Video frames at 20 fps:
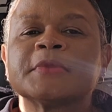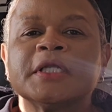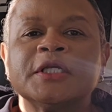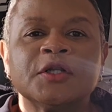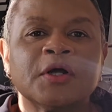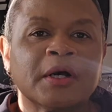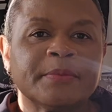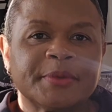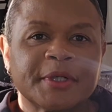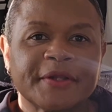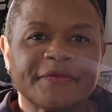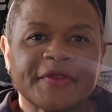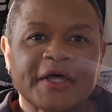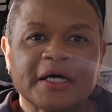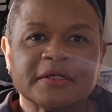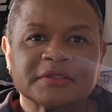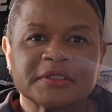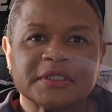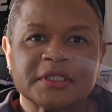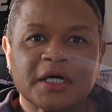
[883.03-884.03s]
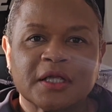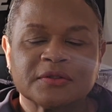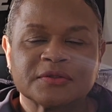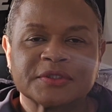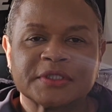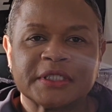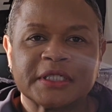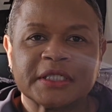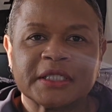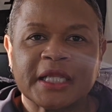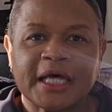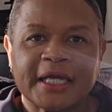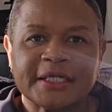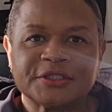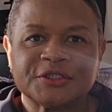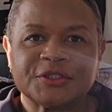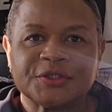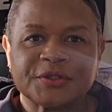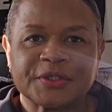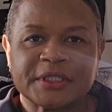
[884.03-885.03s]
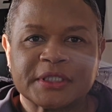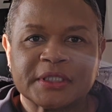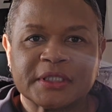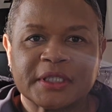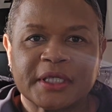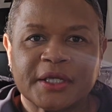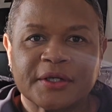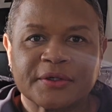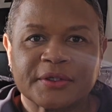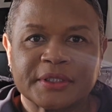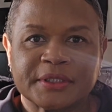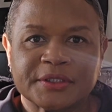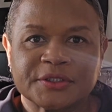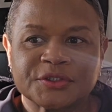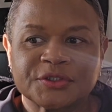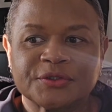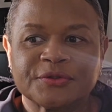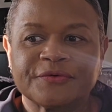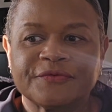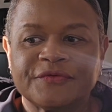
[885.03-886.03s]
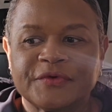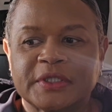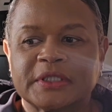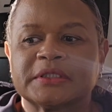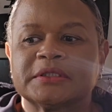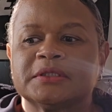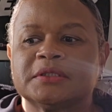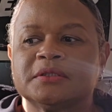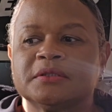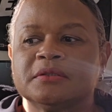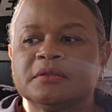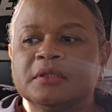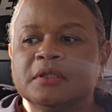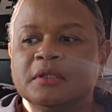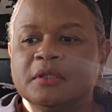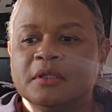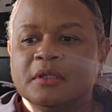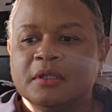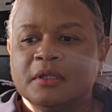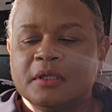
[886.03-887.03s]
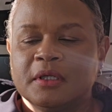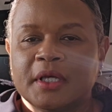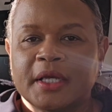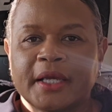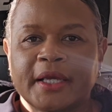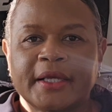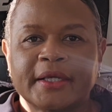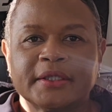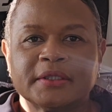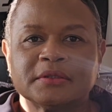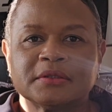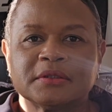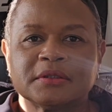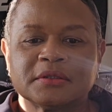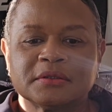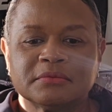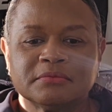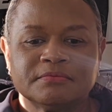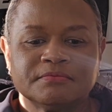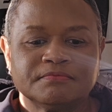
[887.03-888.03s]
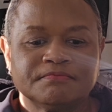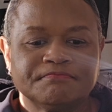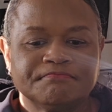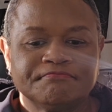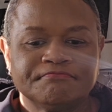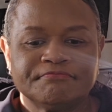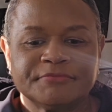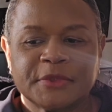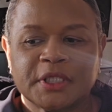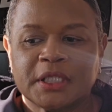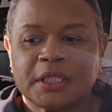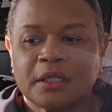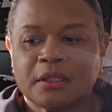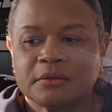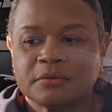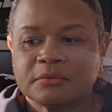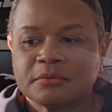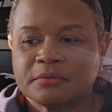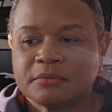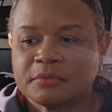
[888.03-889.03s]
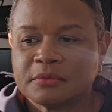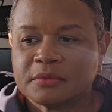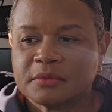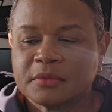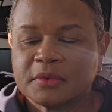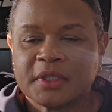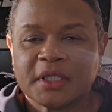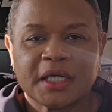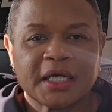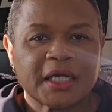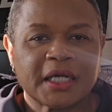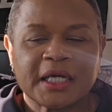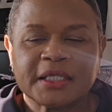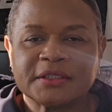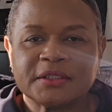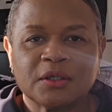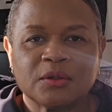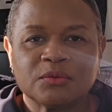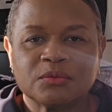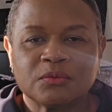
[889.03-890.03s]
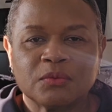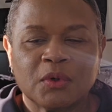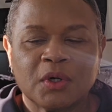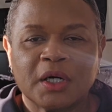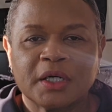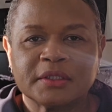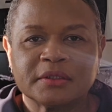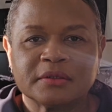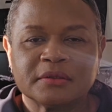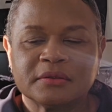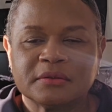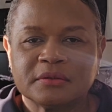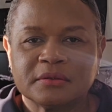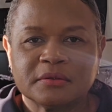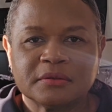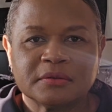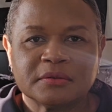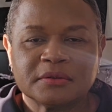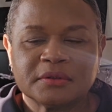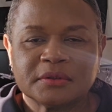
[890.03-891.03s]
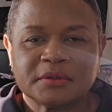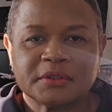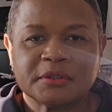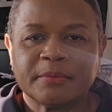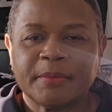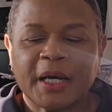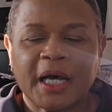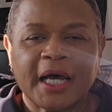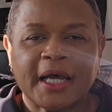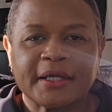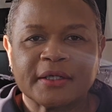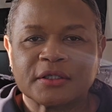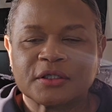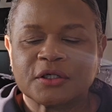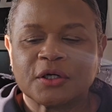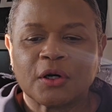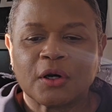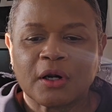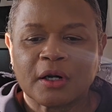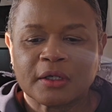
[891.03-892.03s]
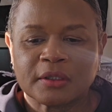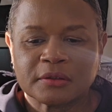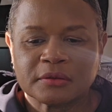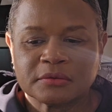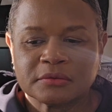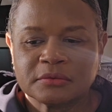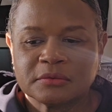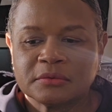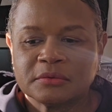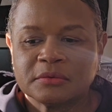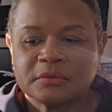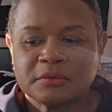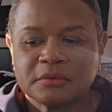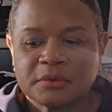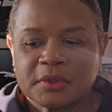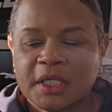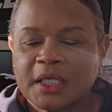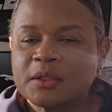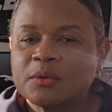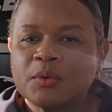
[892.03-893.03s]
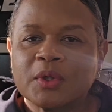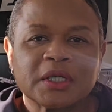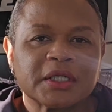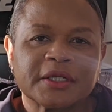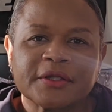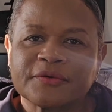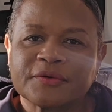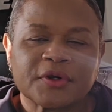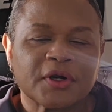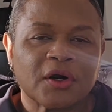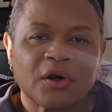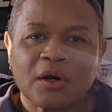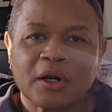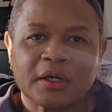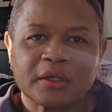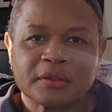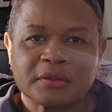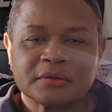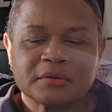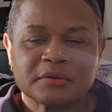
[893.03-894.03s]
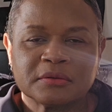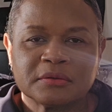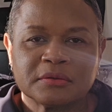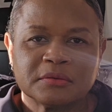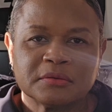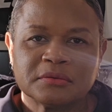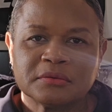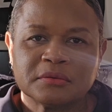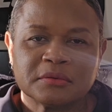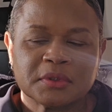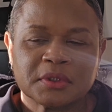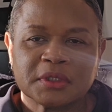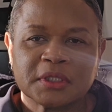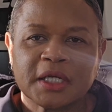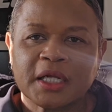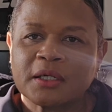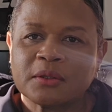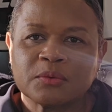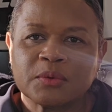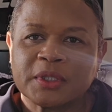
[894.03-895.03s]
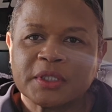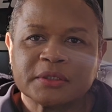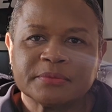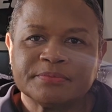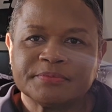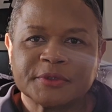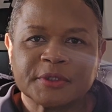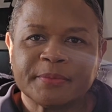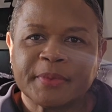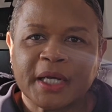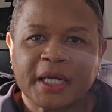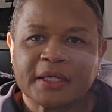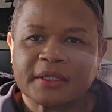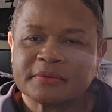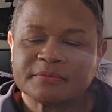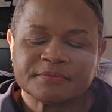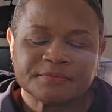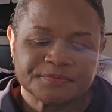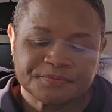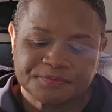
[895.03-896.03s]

You know, I put $1,000 in it last year getting the air conditioner fixed. And, you know, I don't want to buy a car. I don't want another car. I don't want to buy it.